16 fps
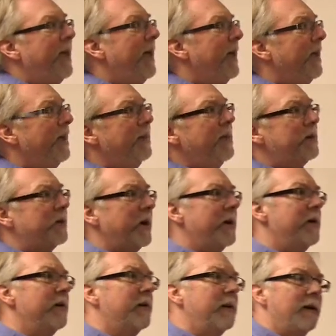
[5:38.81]
in this
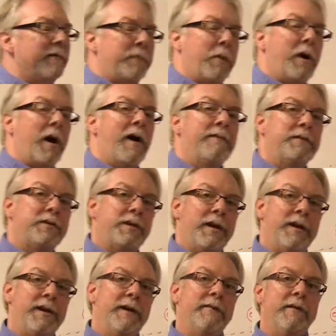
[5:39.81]
era of
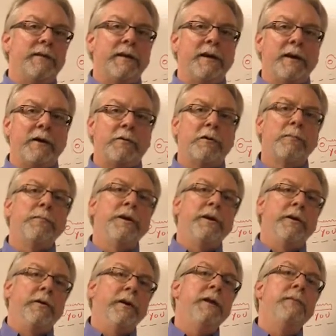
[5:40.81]
privacy and everything, encrypting
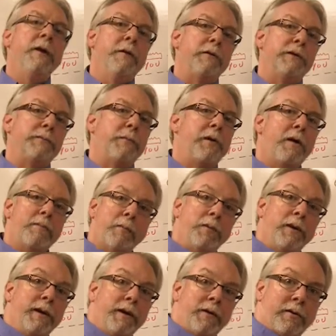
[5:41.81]
your email is
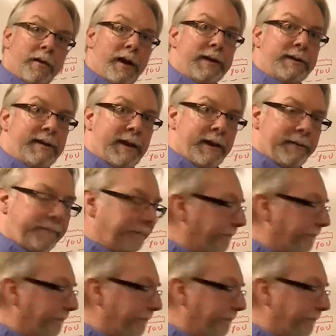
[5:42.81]
probably a good idea.